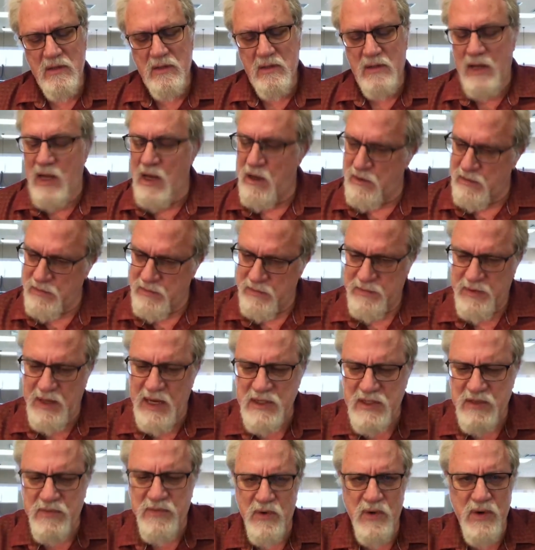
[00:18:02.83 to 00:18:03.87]
Now,
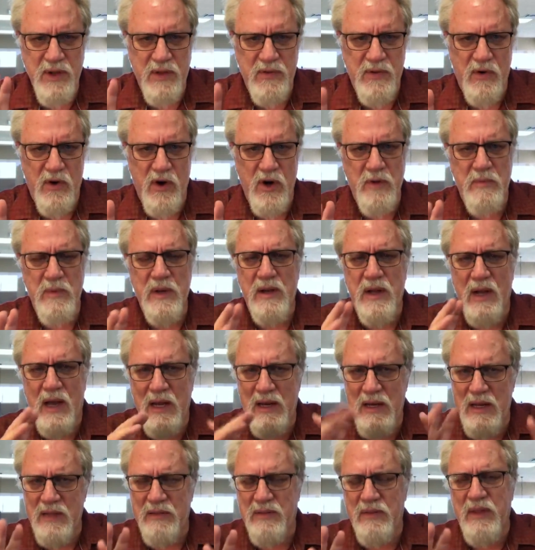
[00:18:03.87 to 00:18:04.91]
that's another argument. I
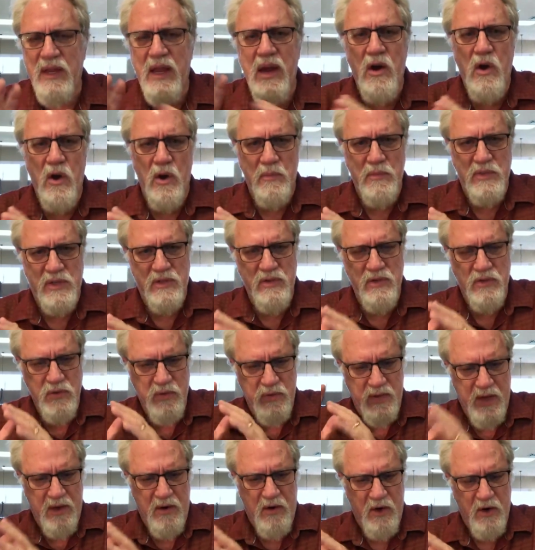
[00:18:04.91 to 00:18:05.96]
let the Arabs do
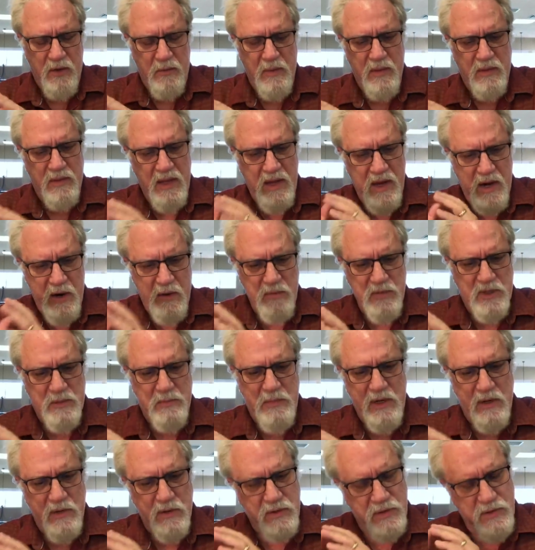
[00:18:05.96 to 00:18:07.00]
that argument, the Arab
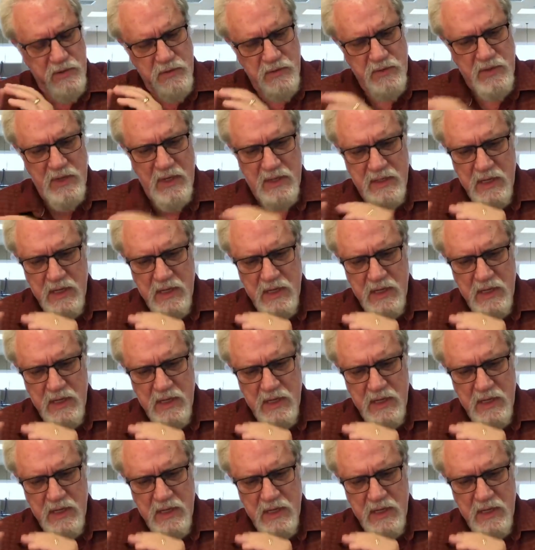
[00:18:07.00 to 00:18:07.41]
speakers who